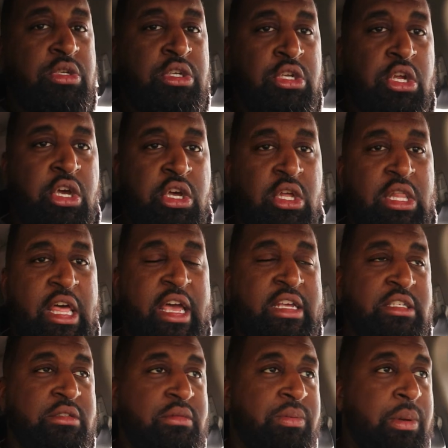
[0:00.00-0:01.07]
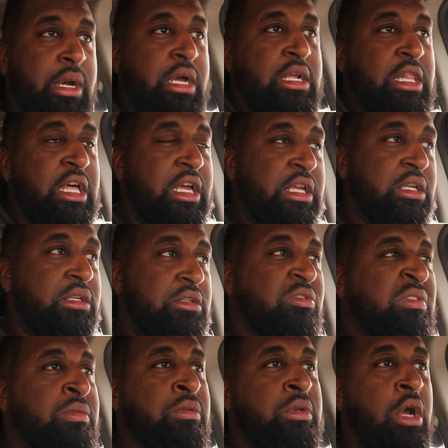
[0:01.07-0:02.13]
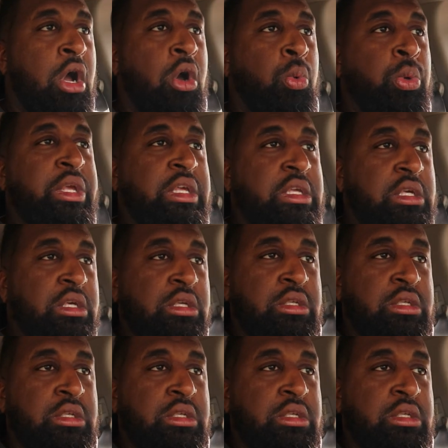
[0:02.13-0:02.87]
You know, it'll last probably like a week.